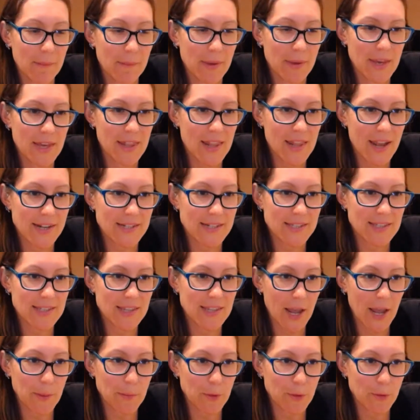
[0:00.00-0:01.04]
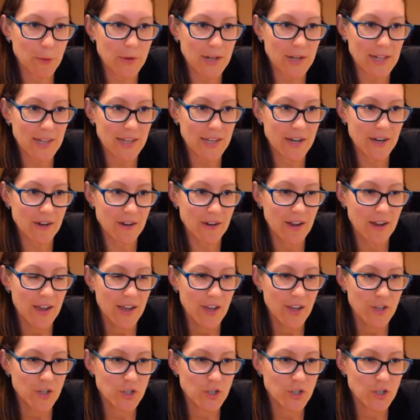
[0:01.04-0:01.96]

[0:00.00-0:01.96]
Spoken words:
Mia likes light blue to clear,